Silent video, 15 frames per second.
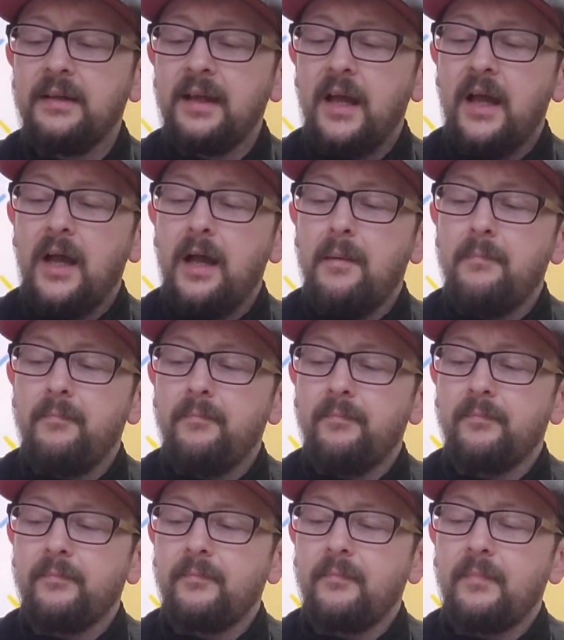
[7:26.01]
The
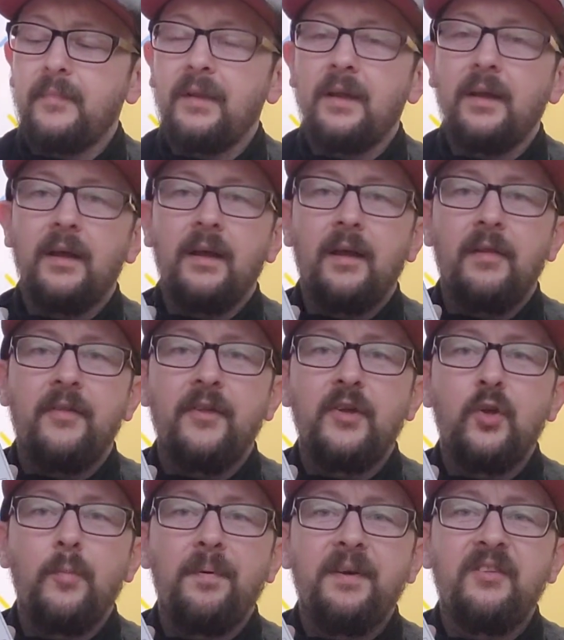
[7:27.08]

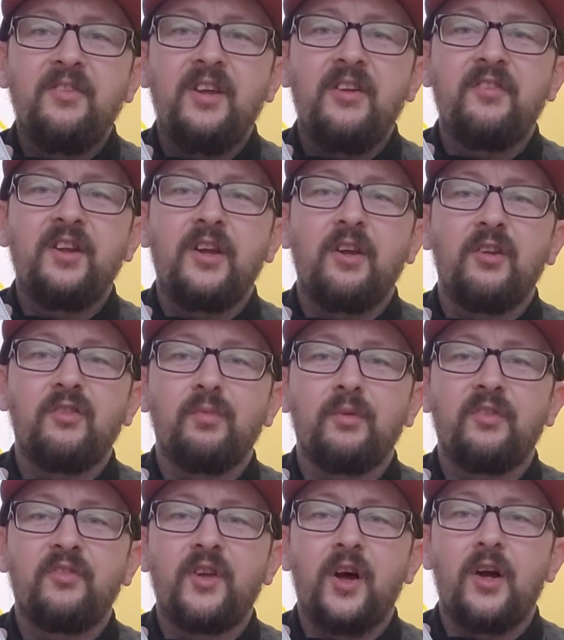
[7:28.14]
UPC stickers were
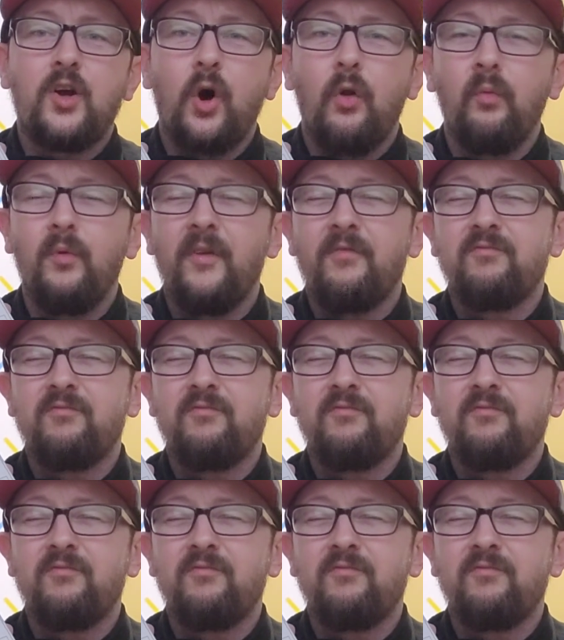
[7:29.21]
stuck on with